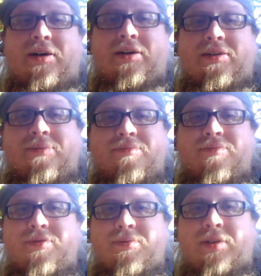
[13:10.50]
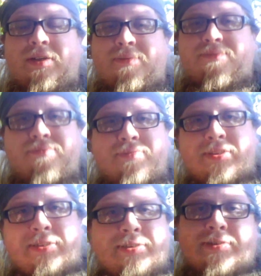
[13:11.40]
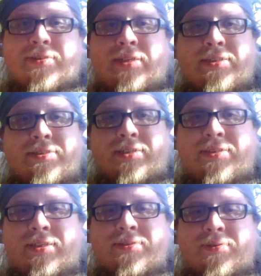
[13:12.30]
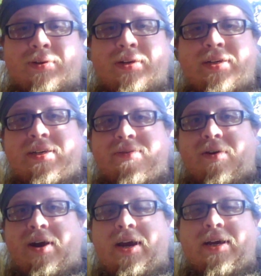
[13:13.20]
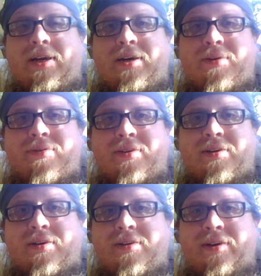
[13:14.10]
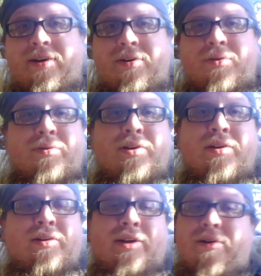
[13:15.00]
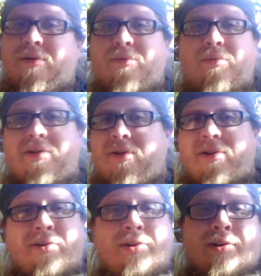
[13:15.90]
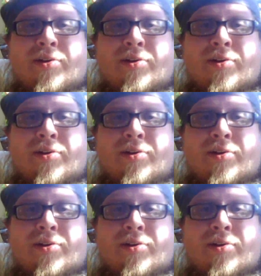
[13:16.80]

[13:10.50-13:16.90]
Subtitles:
Well, thanks for hanging out, and I don't know whether you're